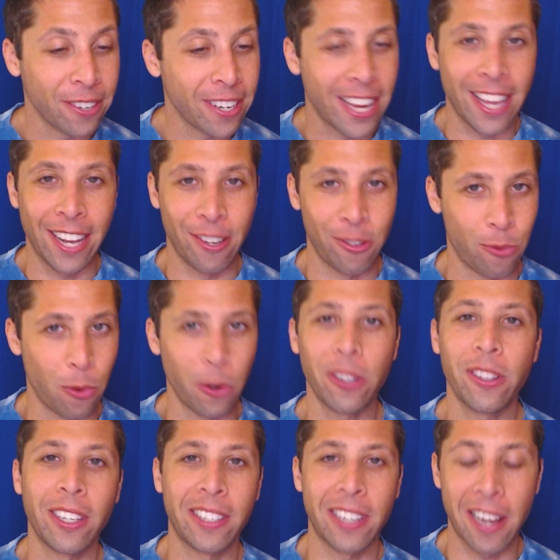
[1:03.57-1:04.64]
It is worth
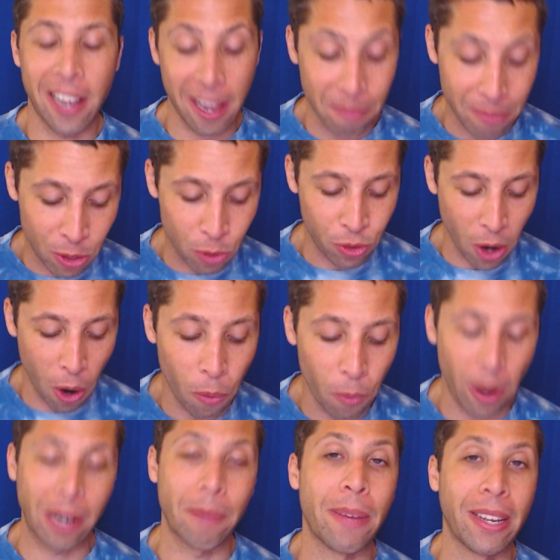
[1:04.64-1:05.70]
the time. You don't
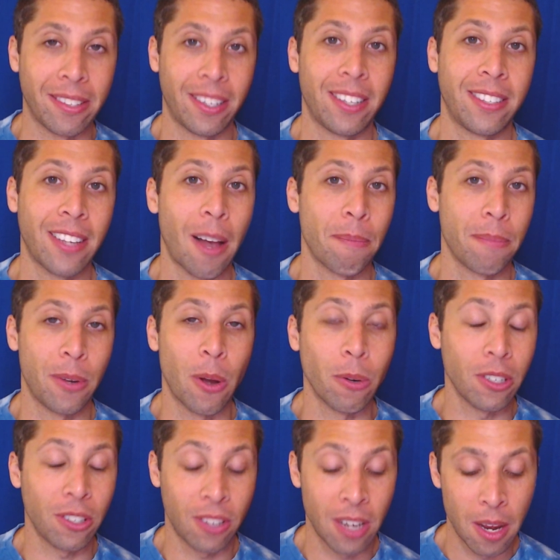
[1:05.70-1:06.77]
want to mess this up.
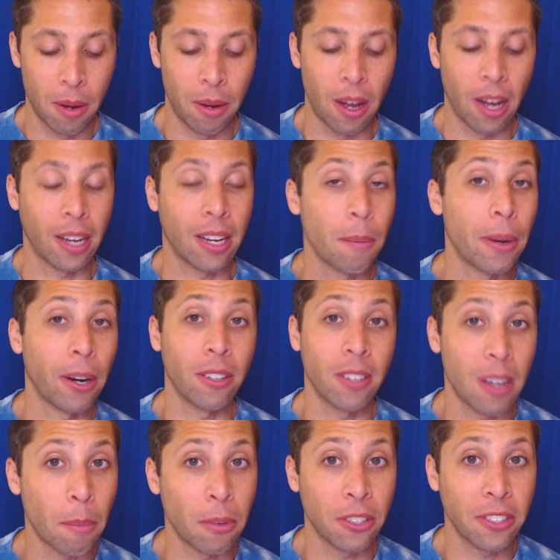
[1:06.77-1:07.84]
Notice, uh, compared to
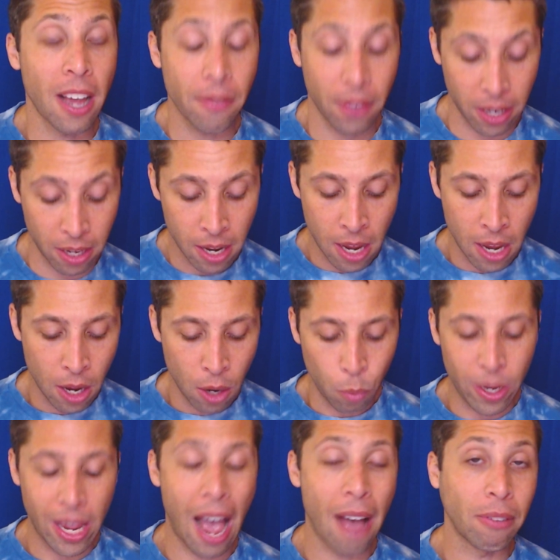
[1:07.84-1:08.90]
number seven,
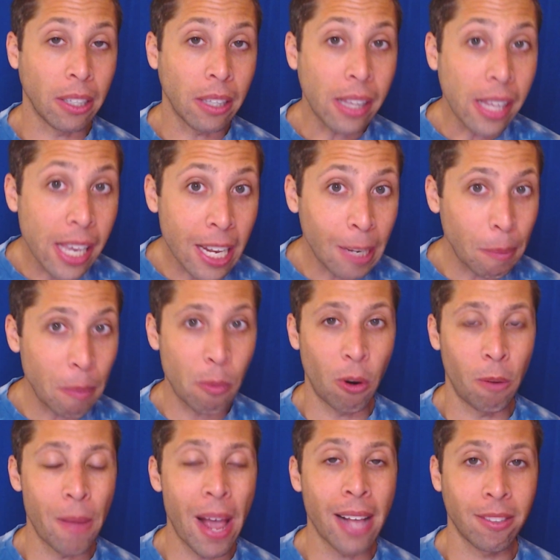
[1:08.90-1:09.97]
we have a little bit more
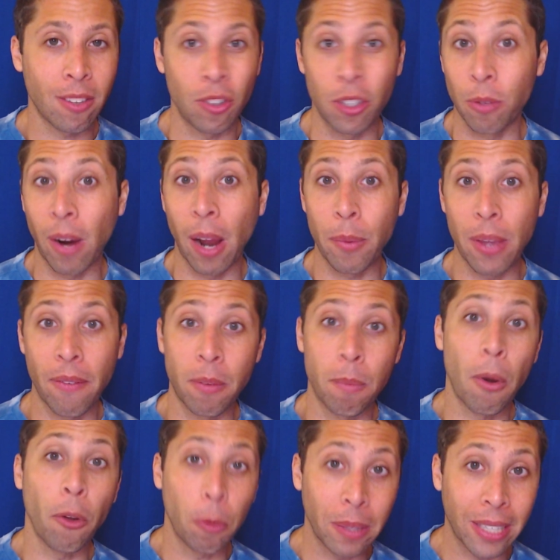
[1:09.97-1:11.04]
math to do, right? We have a
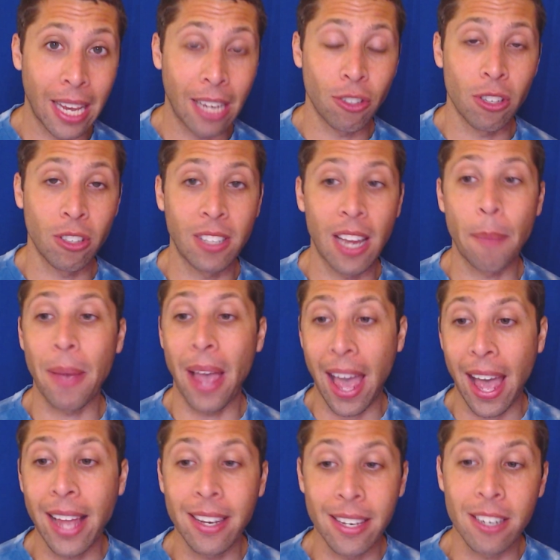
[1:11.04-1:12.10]
multiplication step
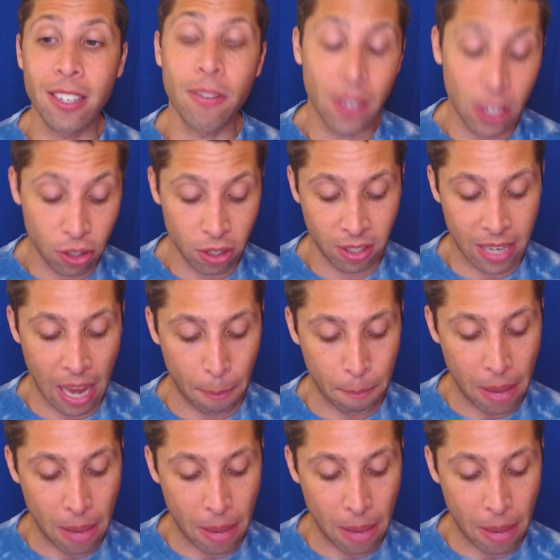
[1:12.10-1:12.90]
and a division step.